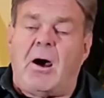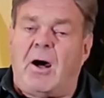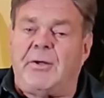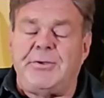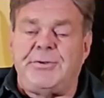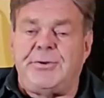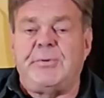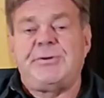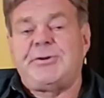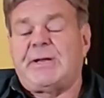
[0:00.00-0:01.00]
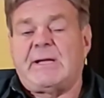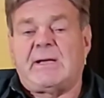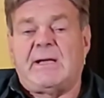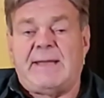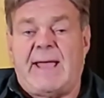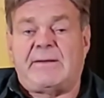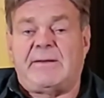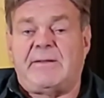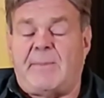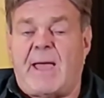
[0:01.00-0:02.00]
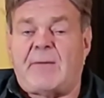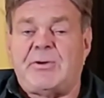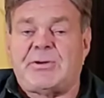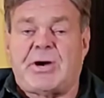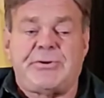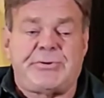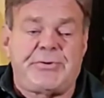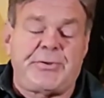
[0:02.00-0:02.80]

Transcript: All you do is you're going to connect the battery charger,